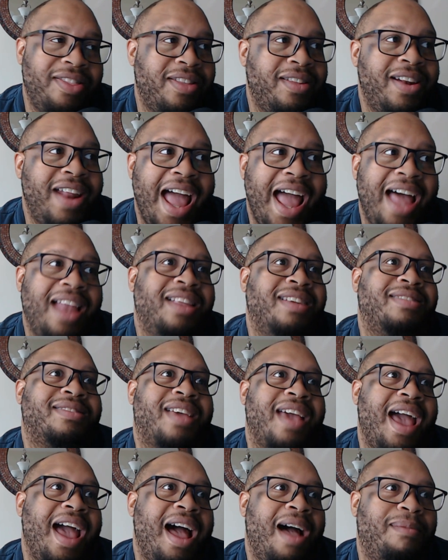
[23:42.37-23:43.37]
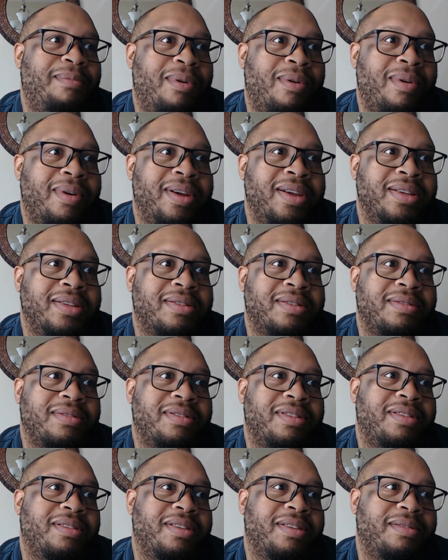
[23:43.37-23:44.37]
the Dallas Cowboys
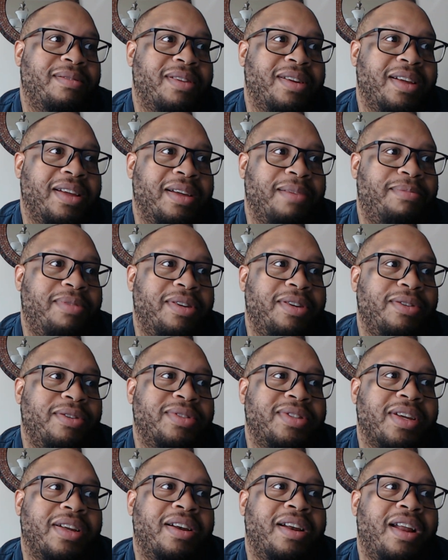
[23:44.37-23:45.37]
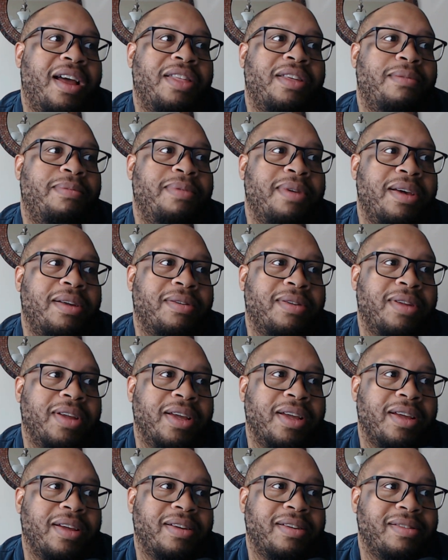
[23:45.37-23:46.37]
uh, produce another
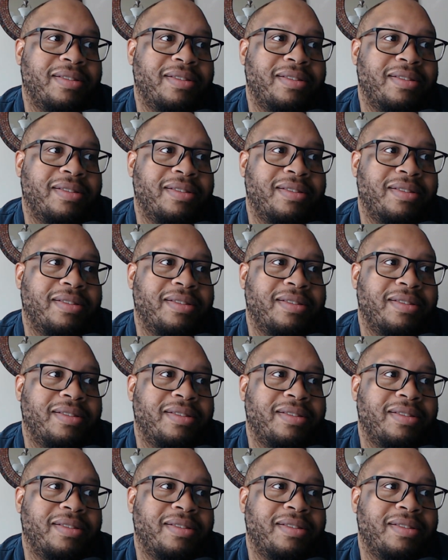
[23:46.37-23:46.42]
penalty.